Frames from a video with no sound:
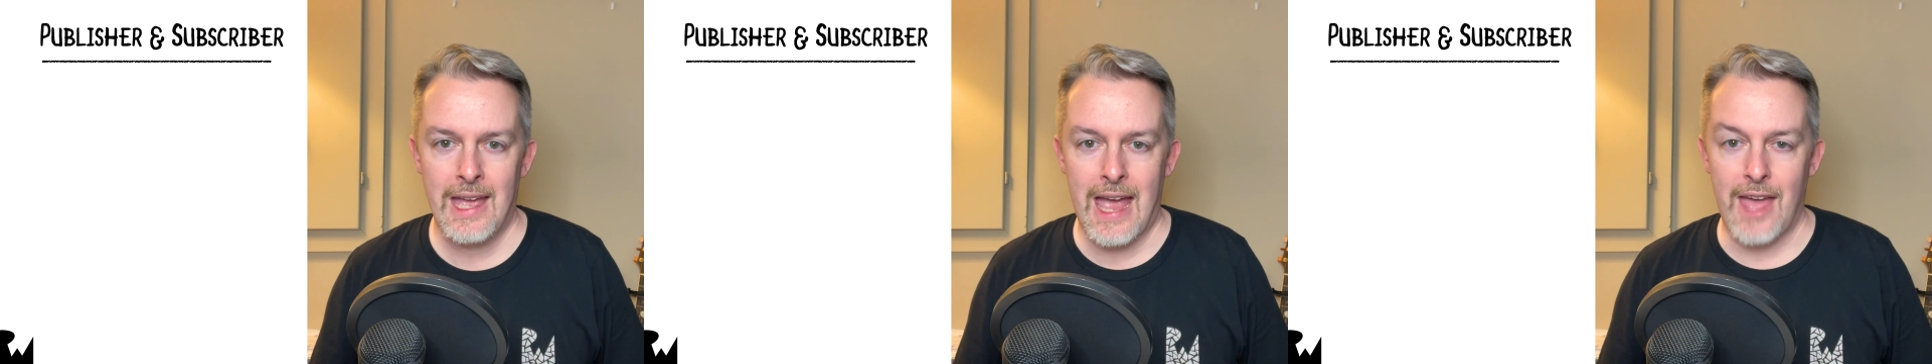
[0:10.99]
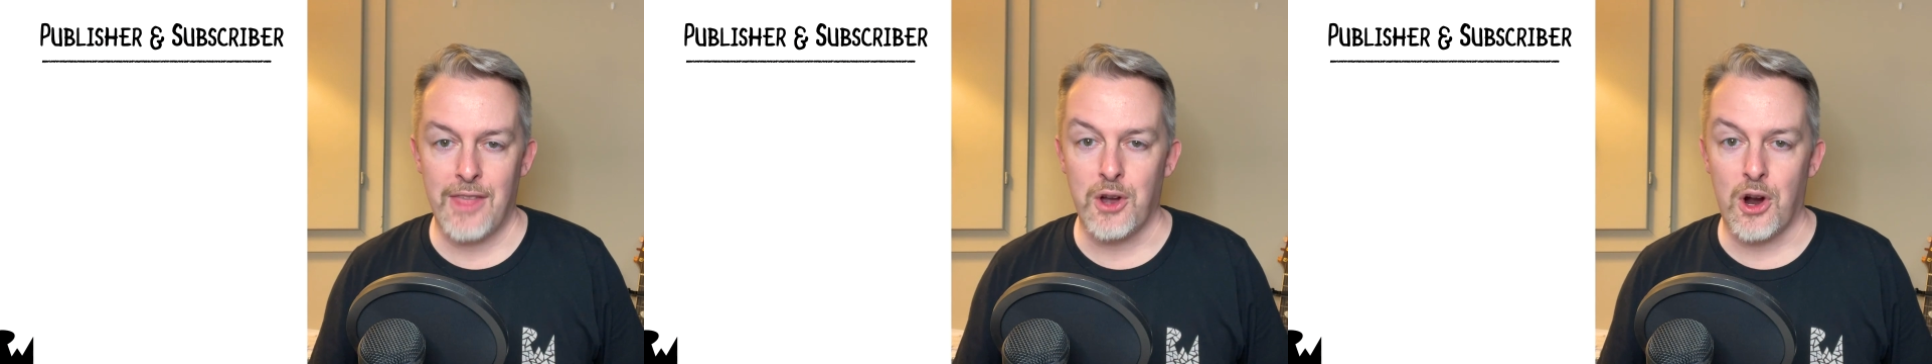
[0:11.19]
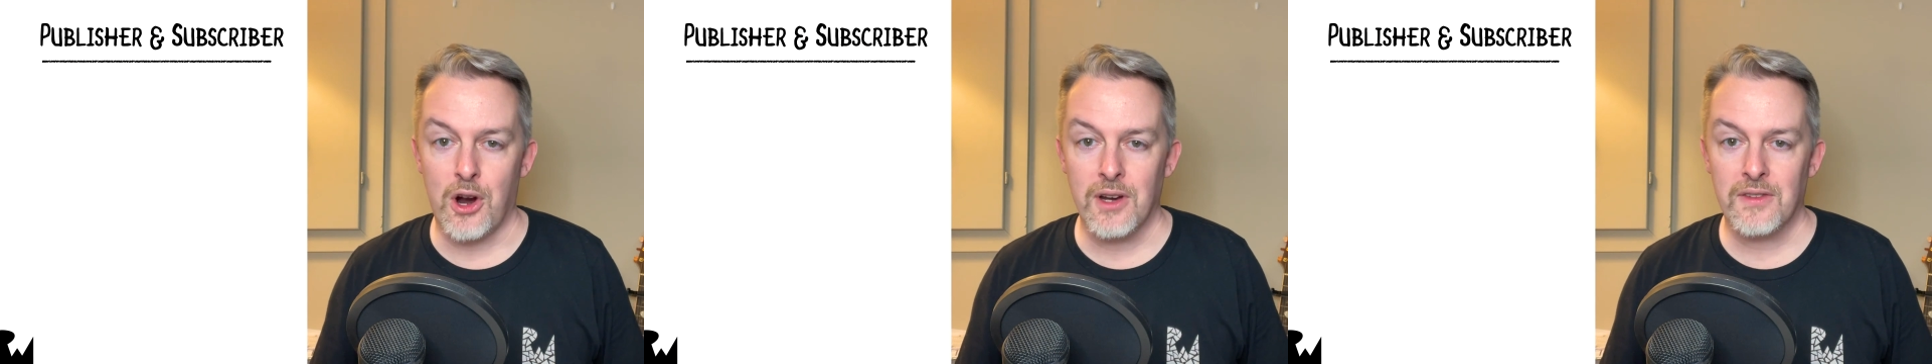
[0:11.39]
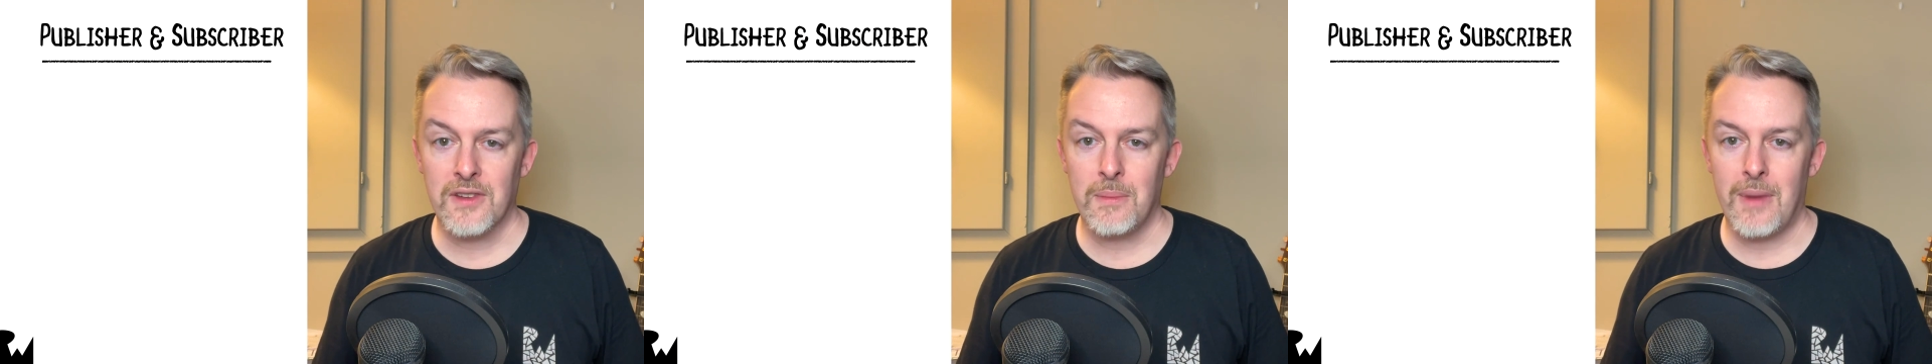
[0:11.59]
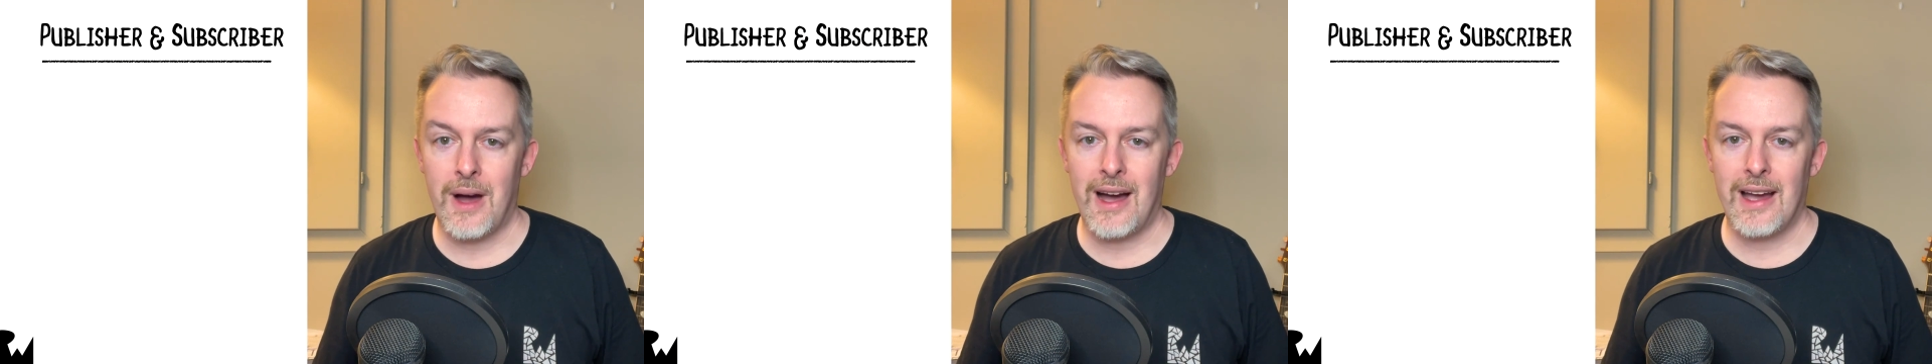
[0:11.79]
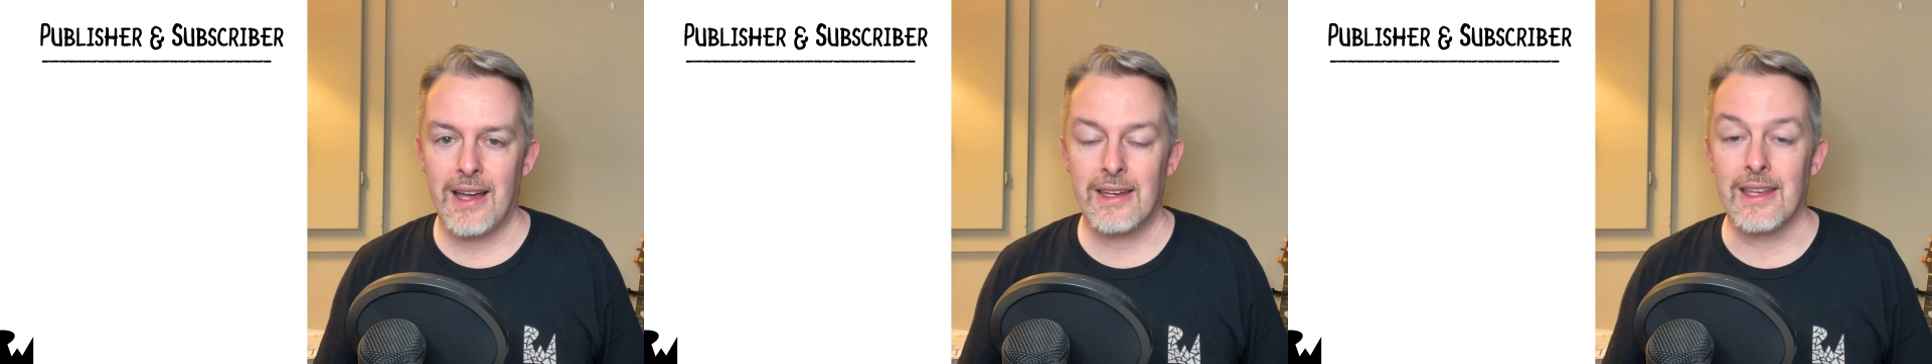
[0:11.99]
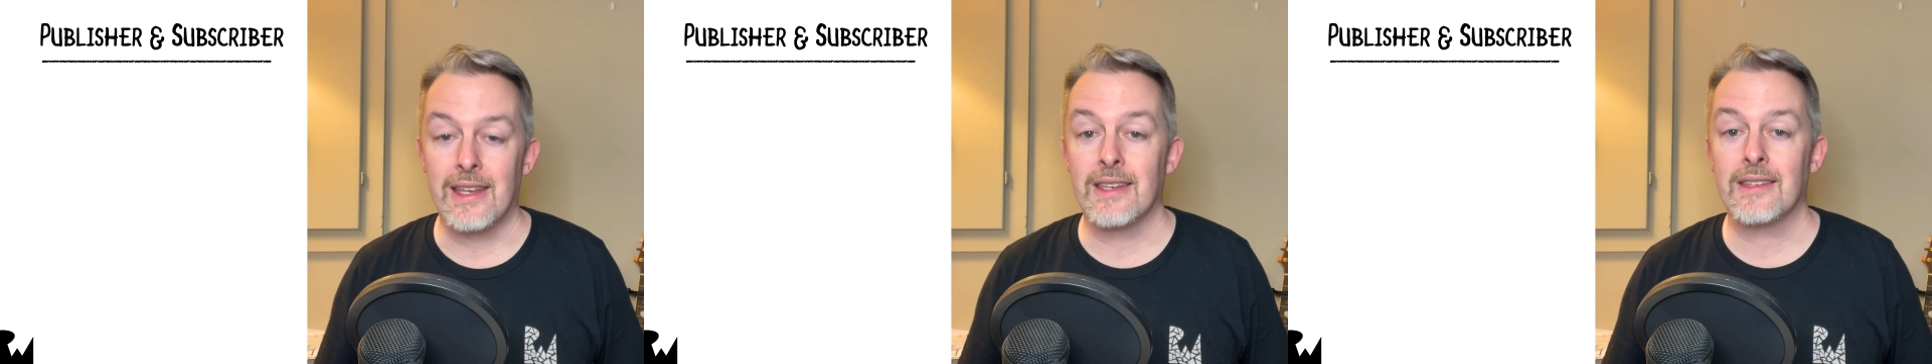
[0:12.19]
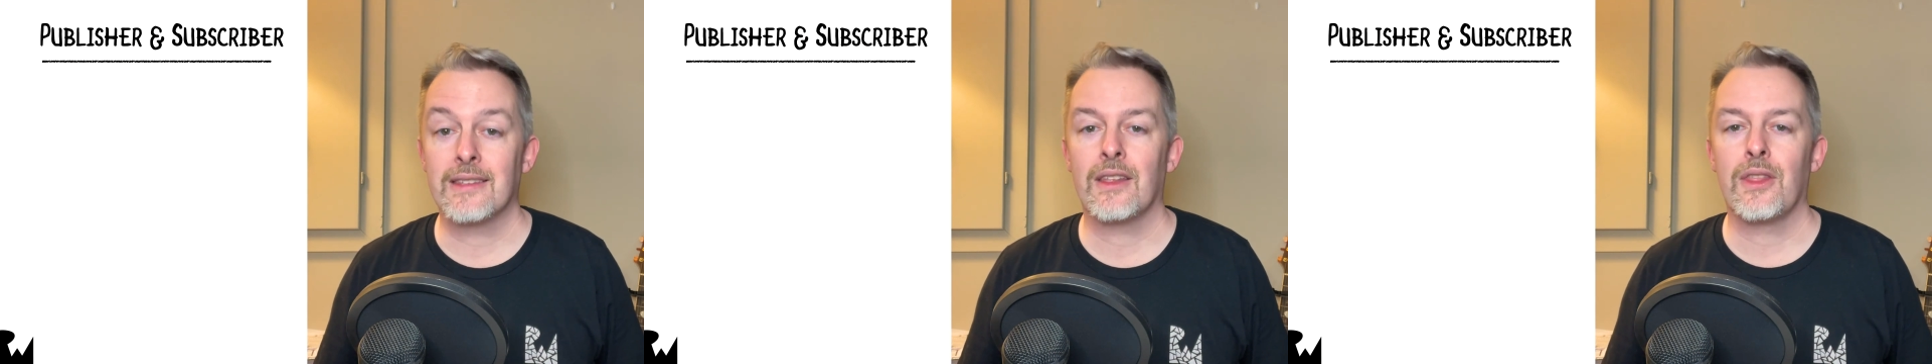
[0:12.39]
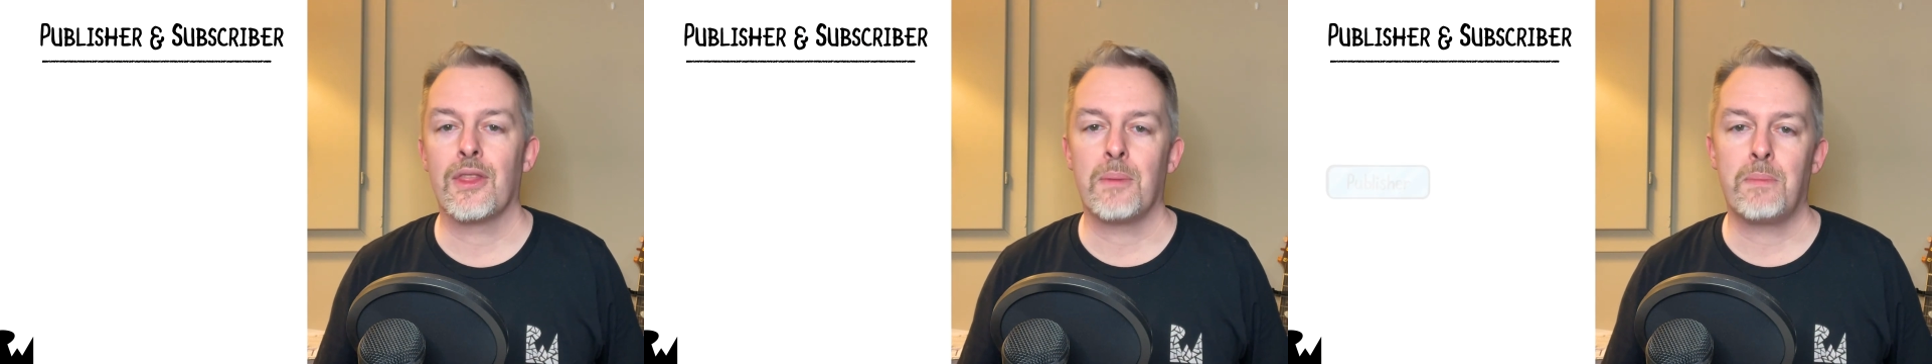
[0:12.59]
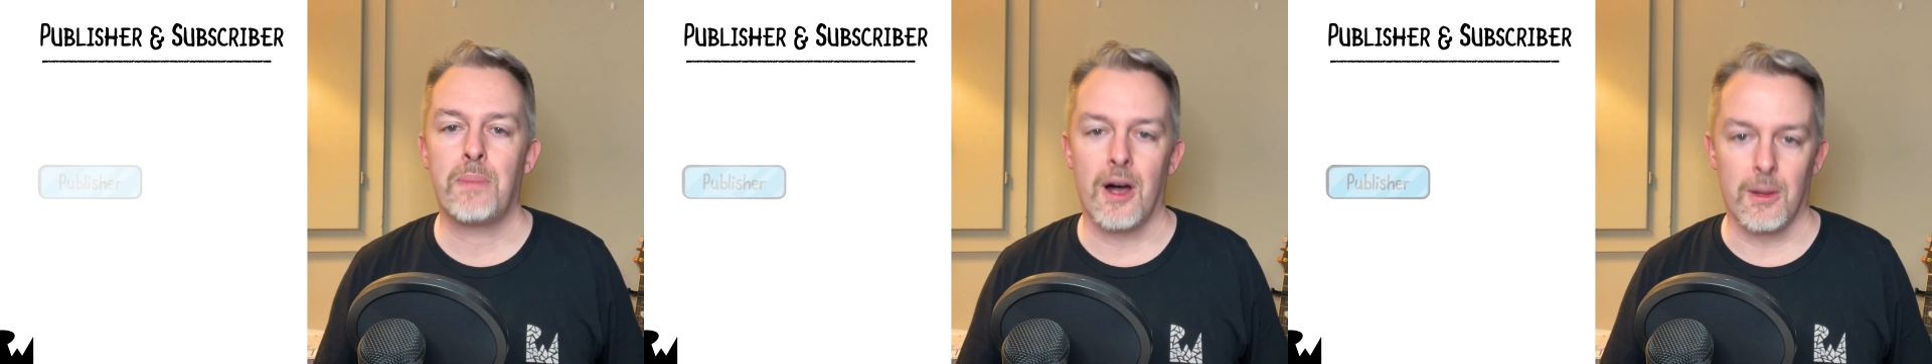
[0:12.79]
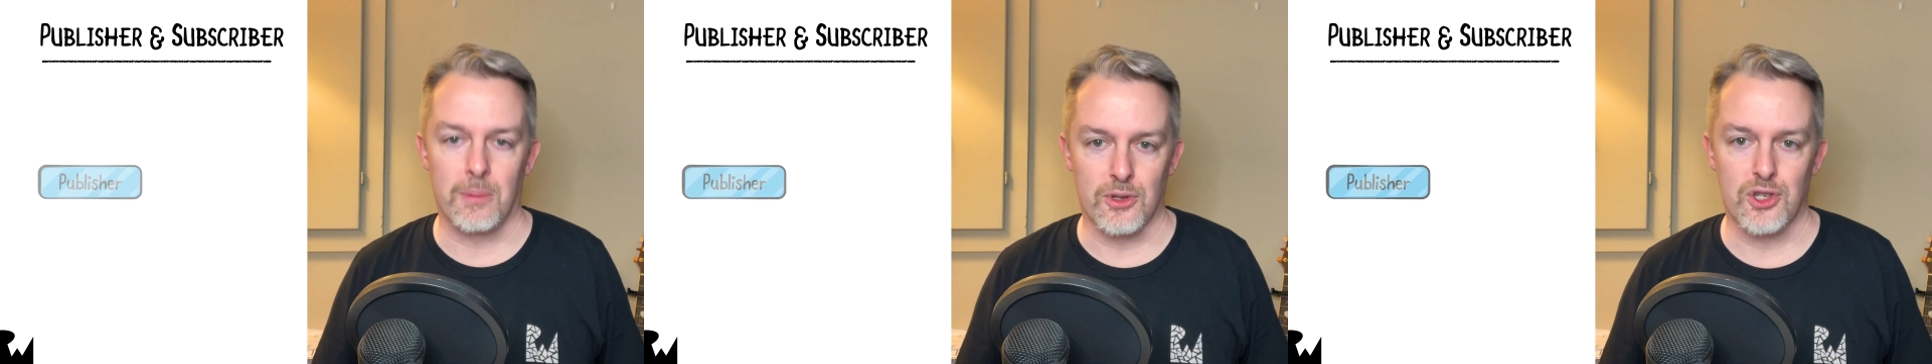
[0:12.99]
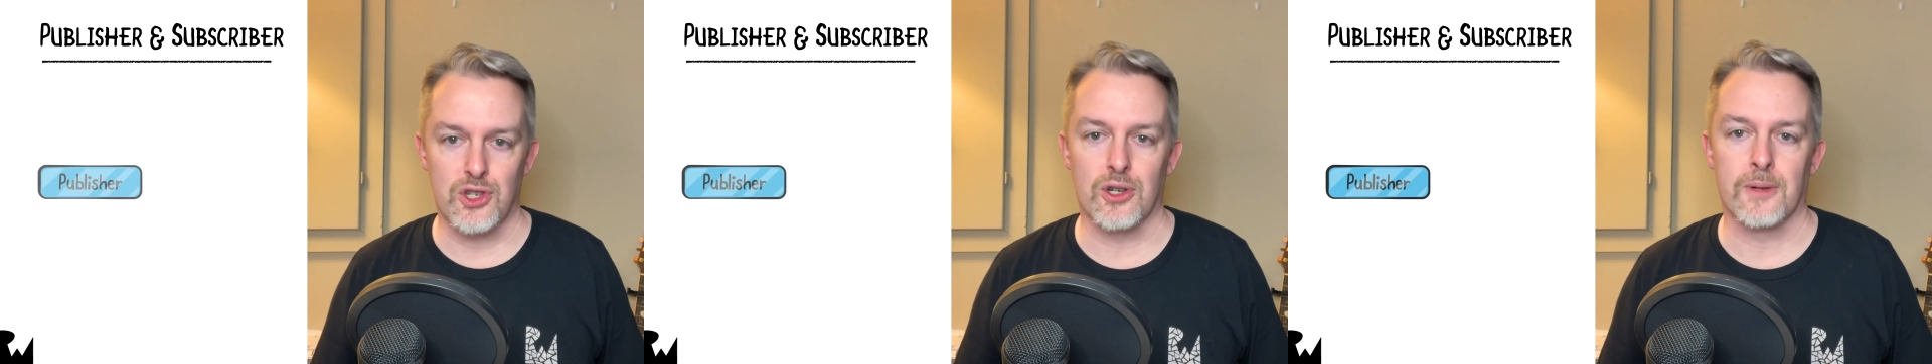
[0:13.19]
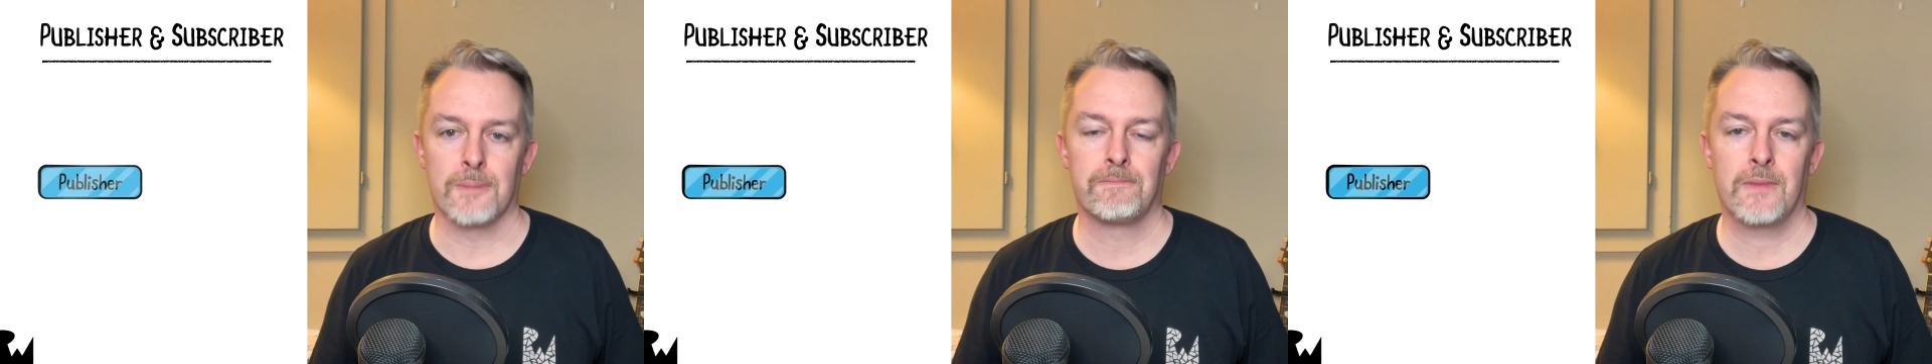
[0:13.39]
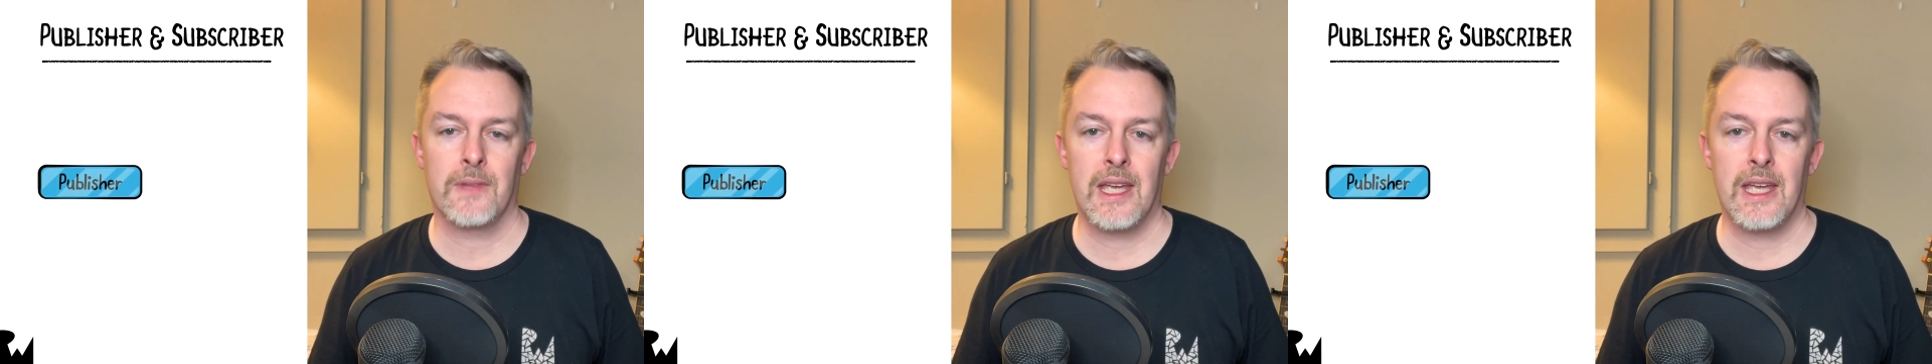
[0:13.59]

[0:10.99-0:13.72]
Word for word: At the heart of Combine is the publisher.